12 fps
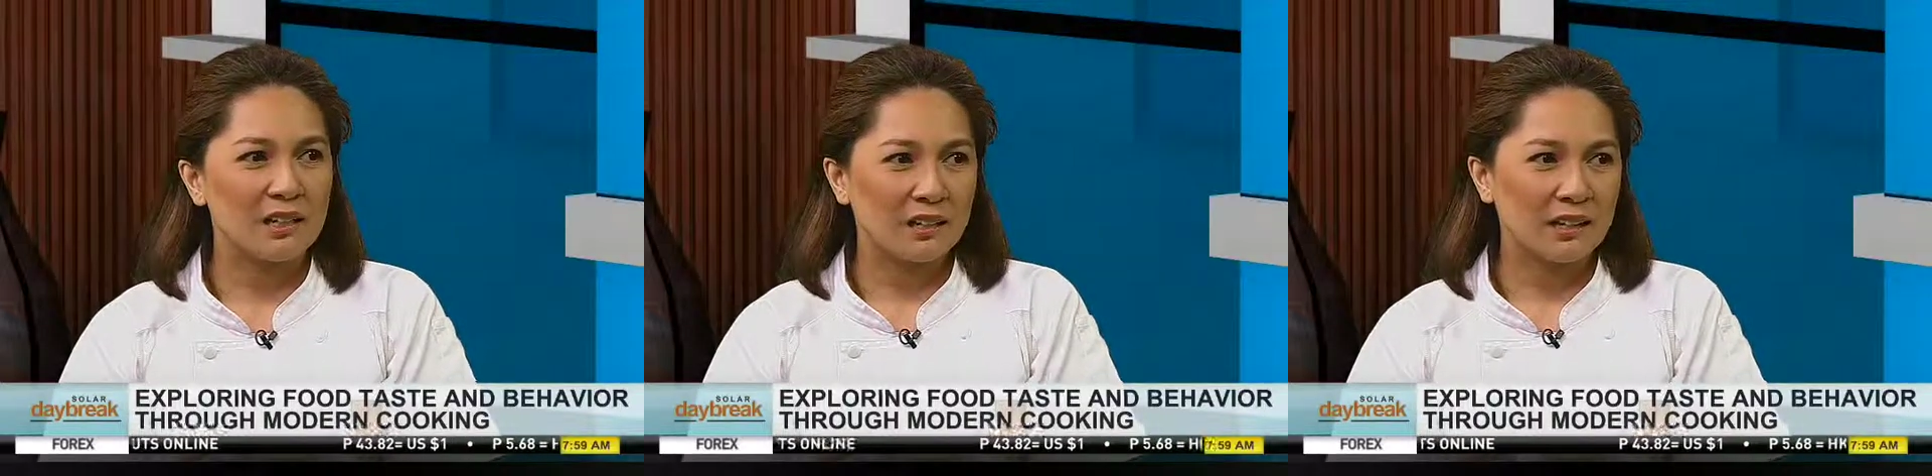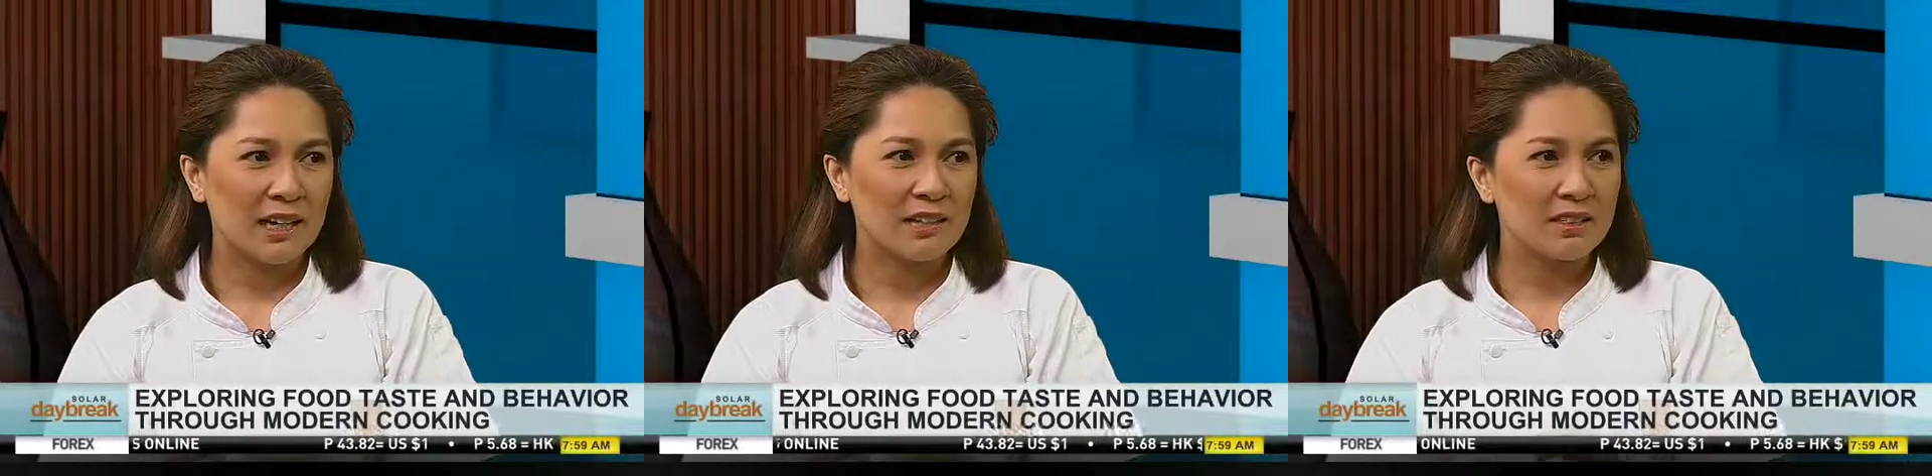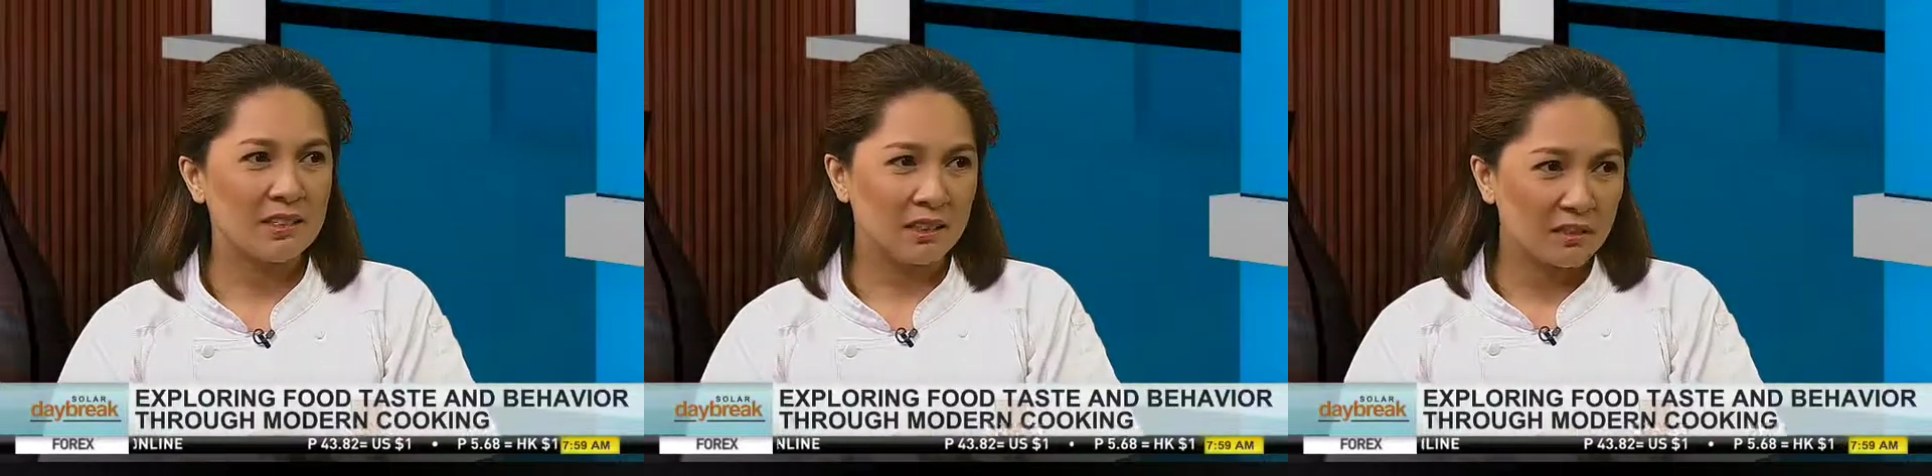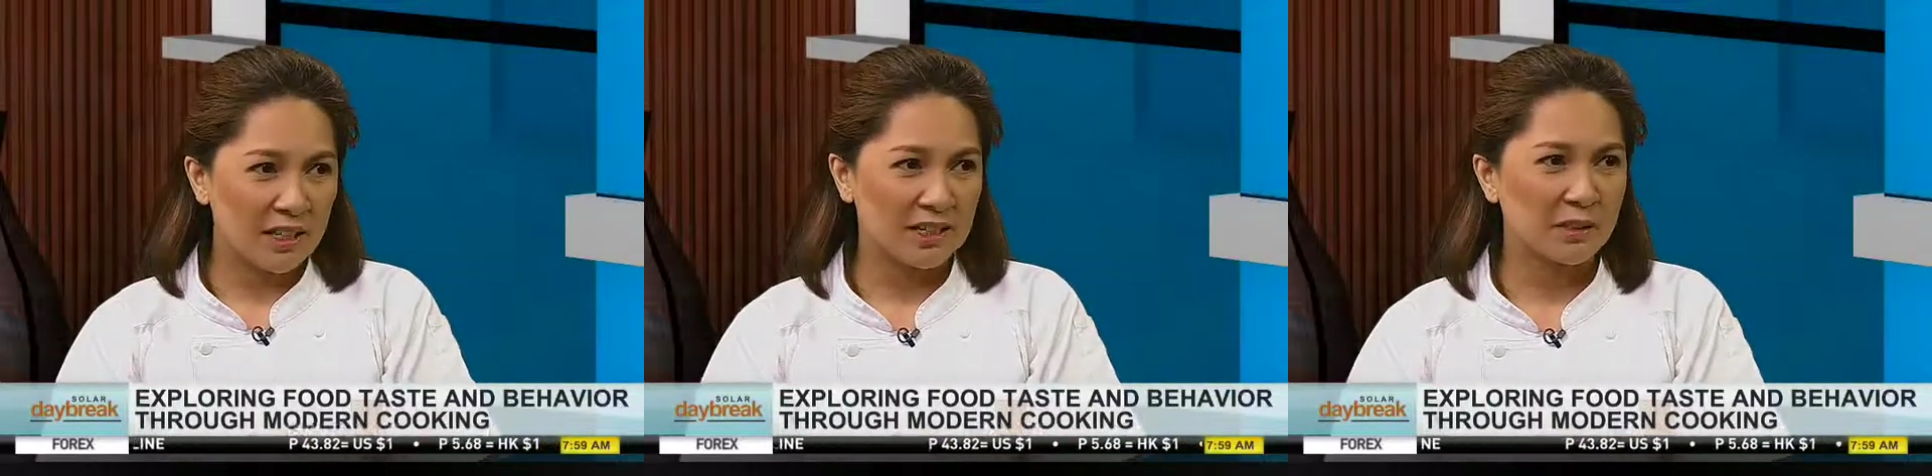
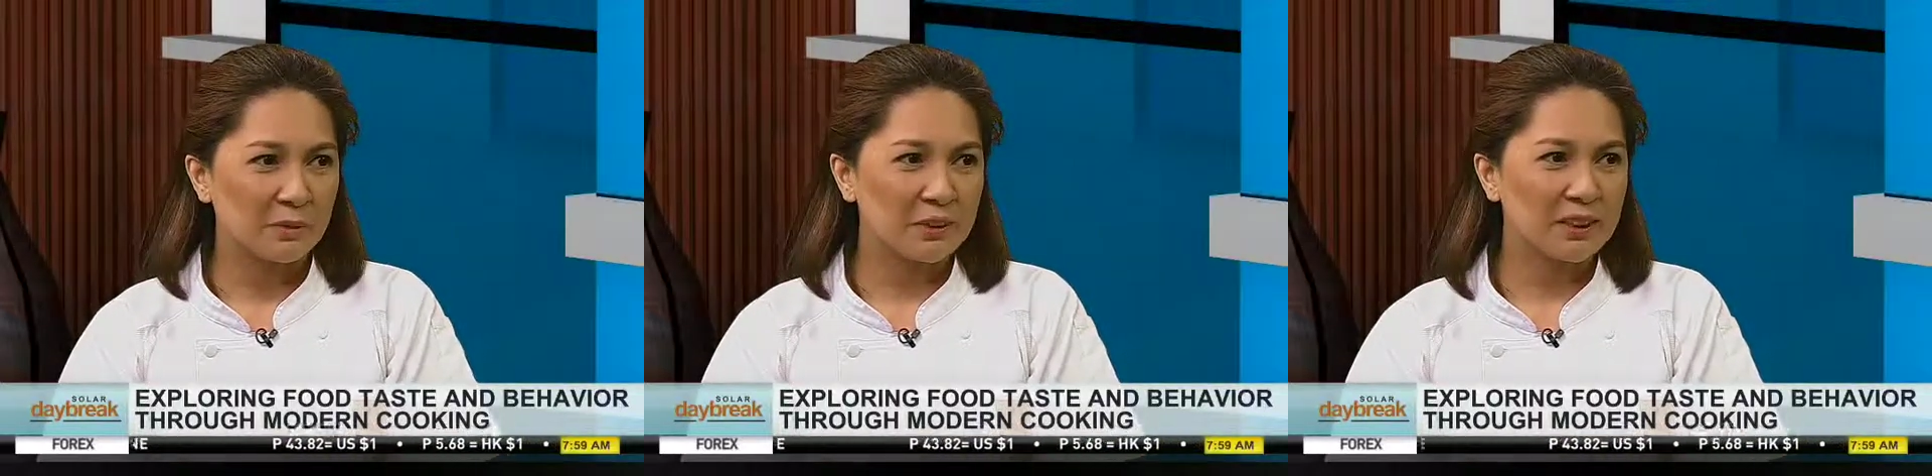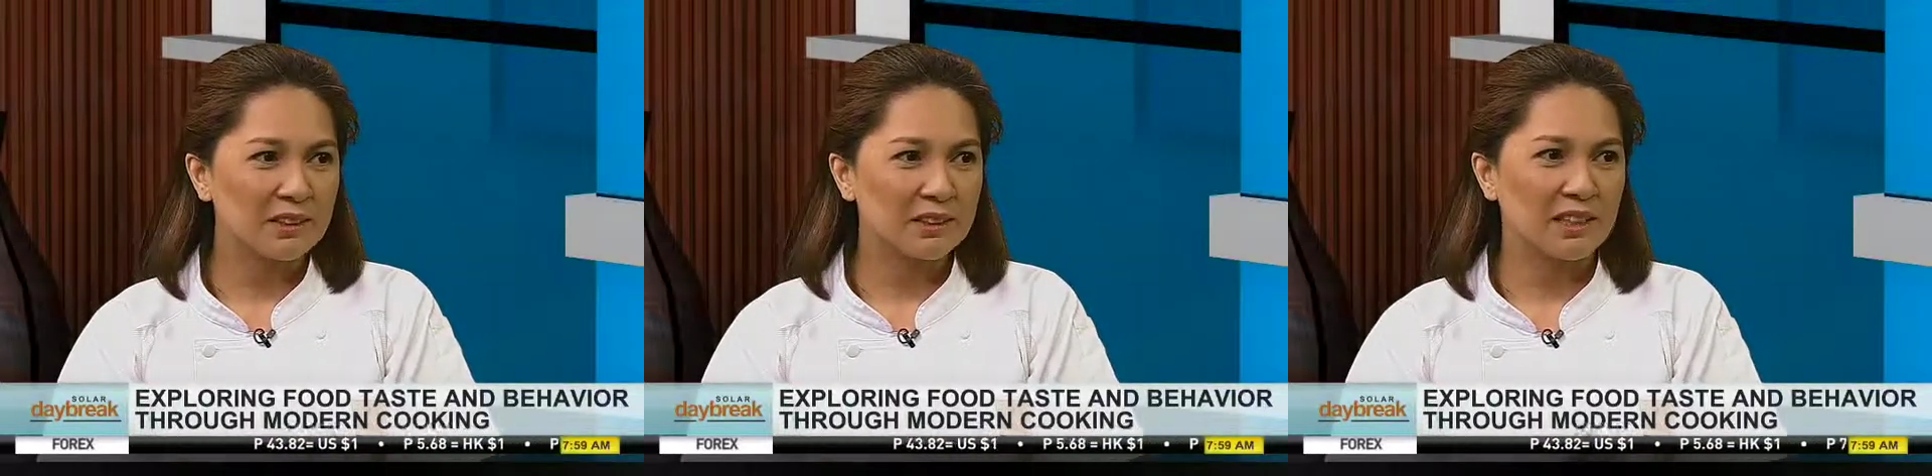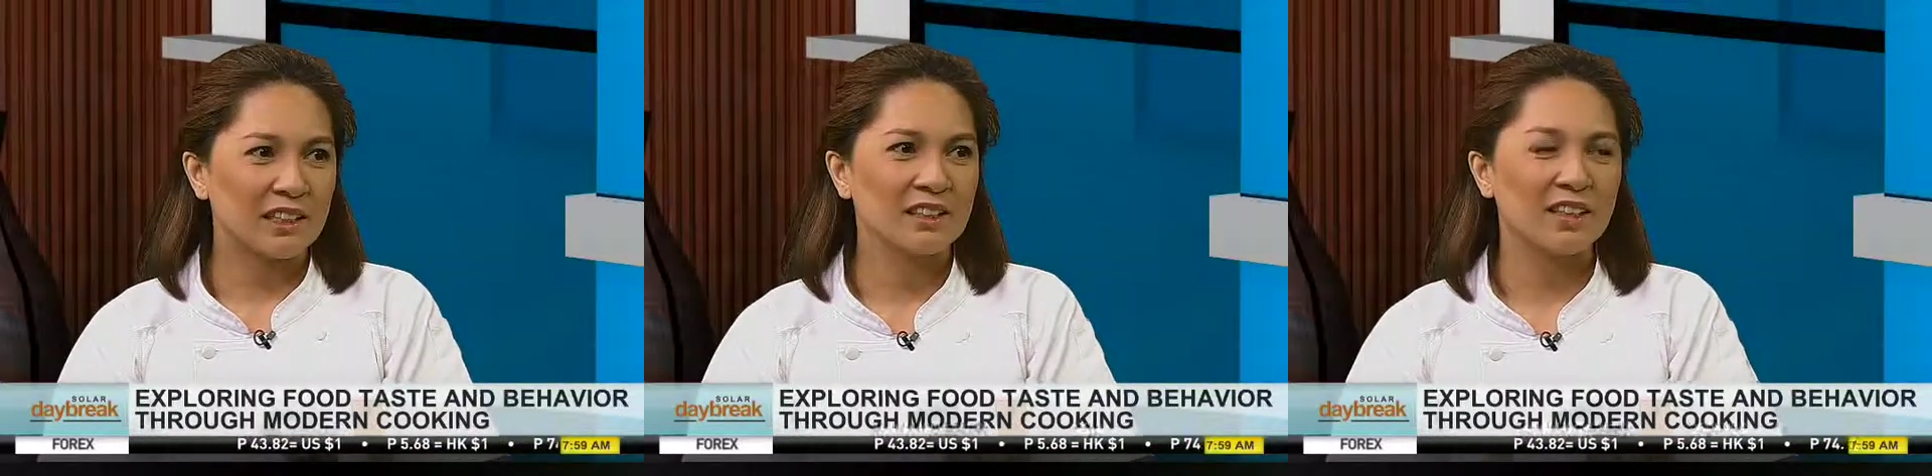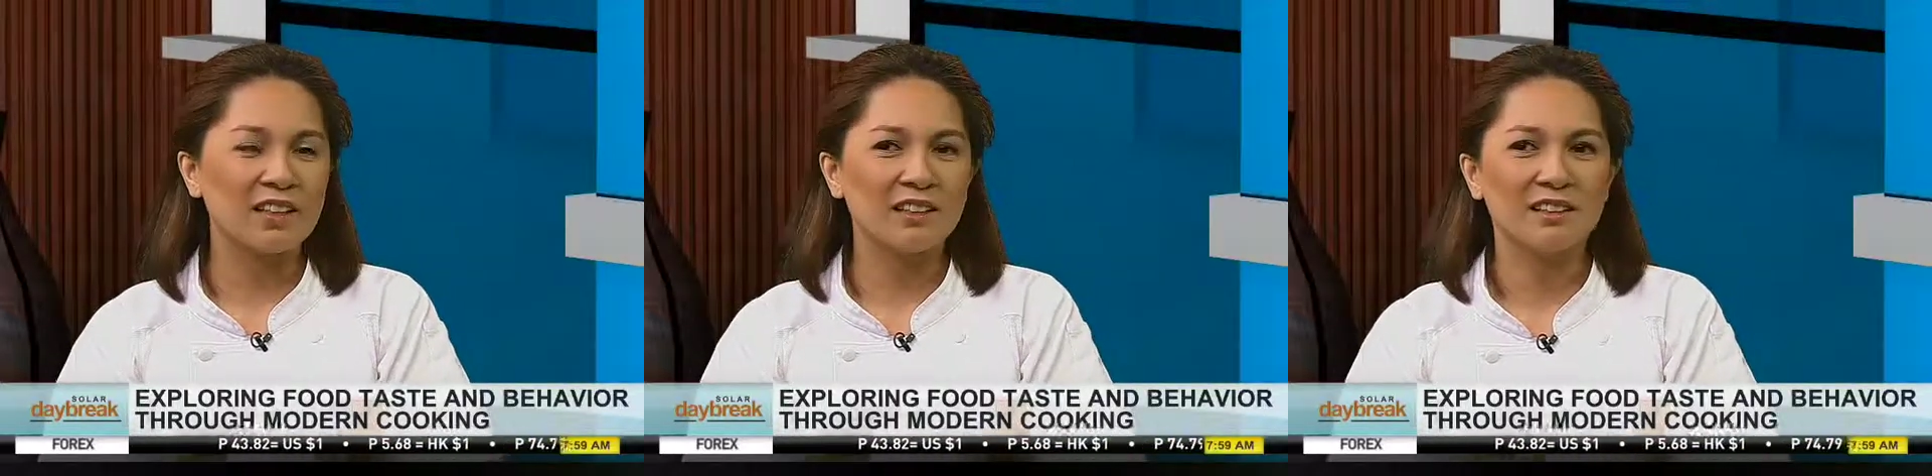classical recipes, and
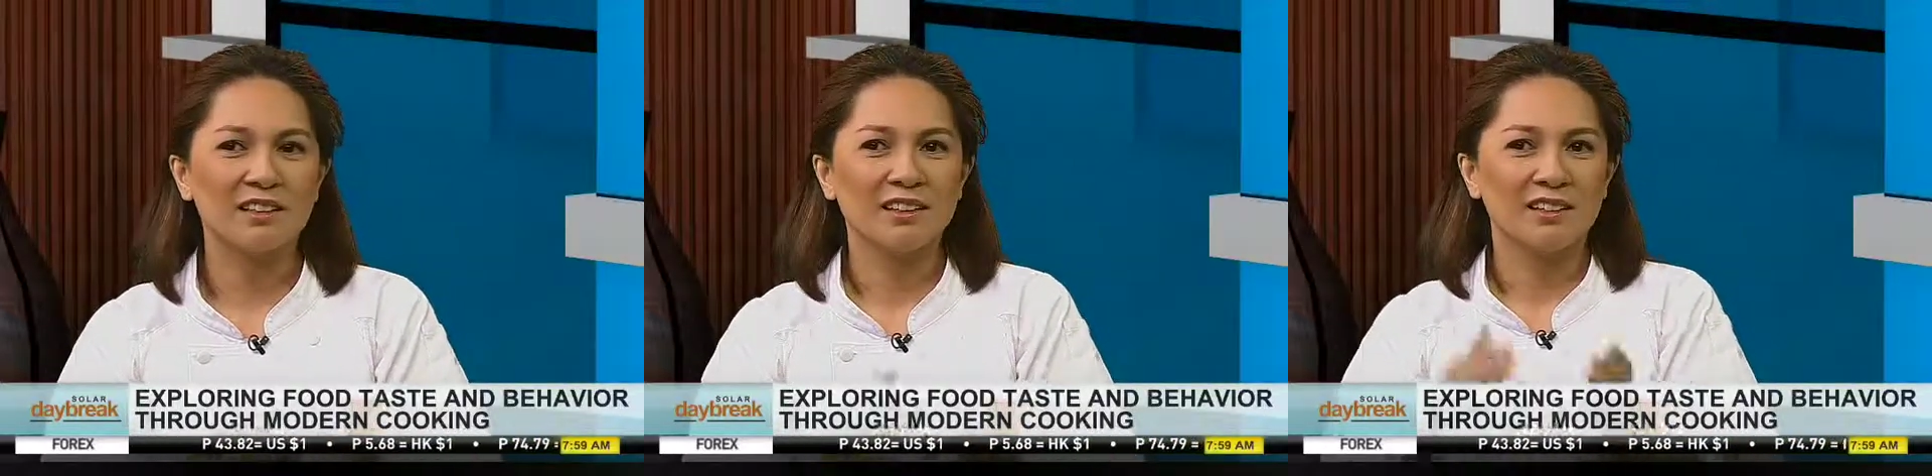then